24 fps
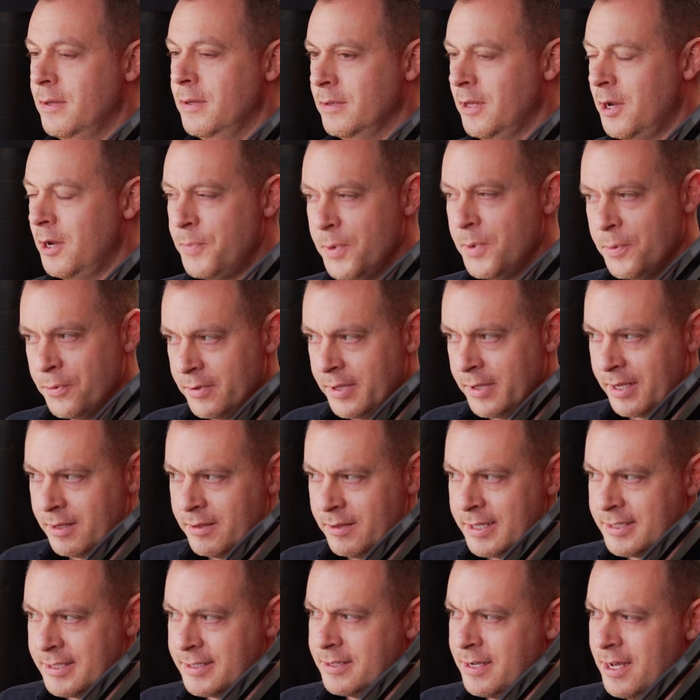a lot of people are like
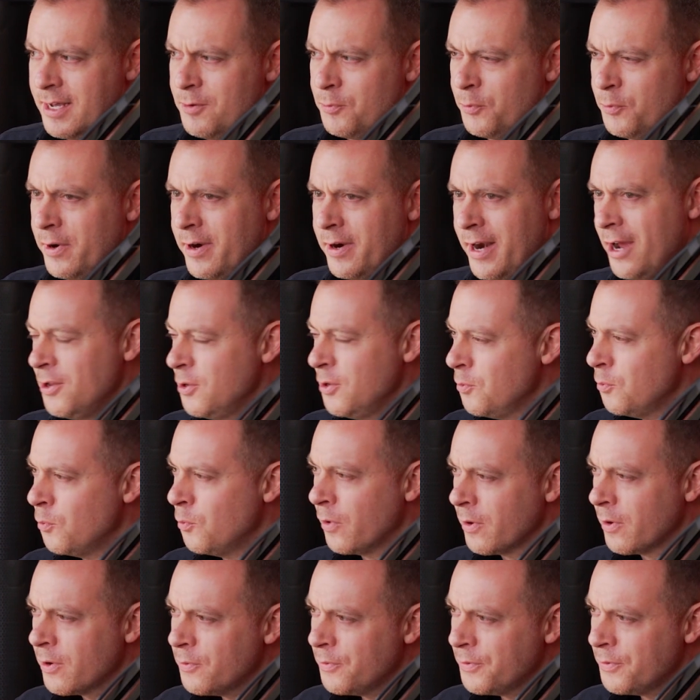that's kind of weird. How do you
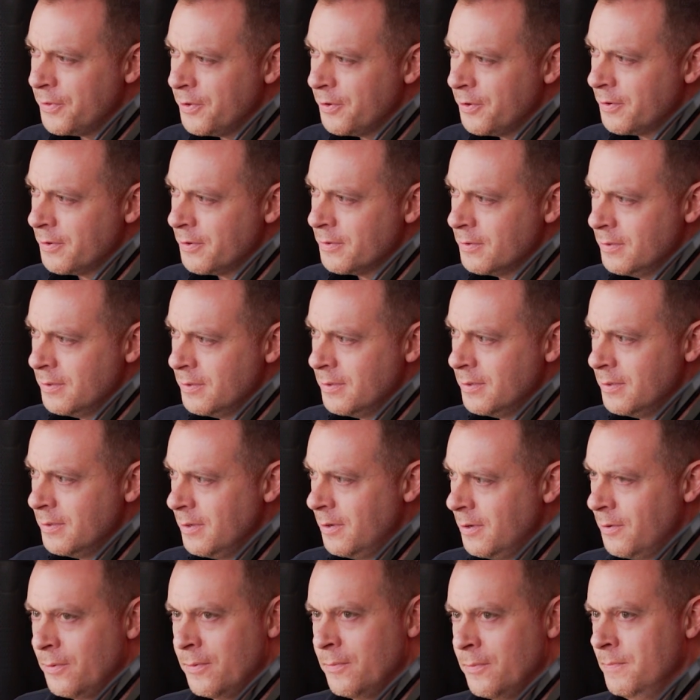work with your
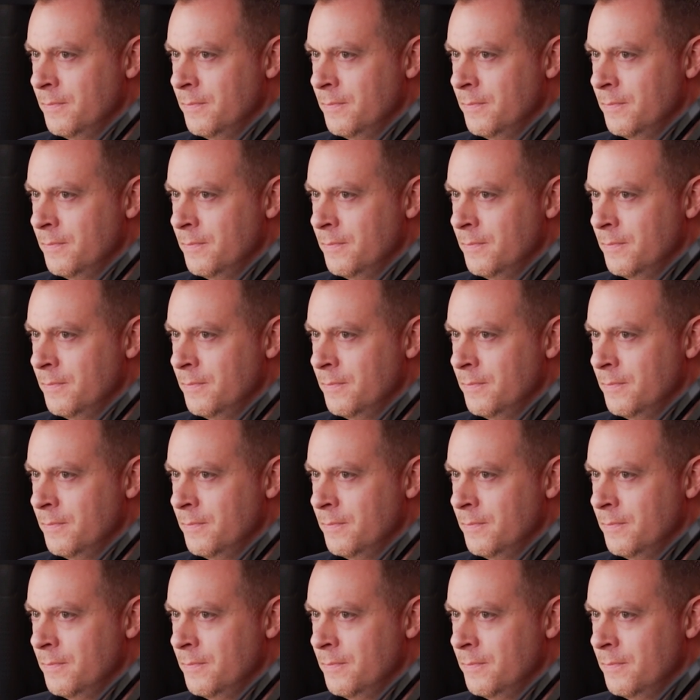your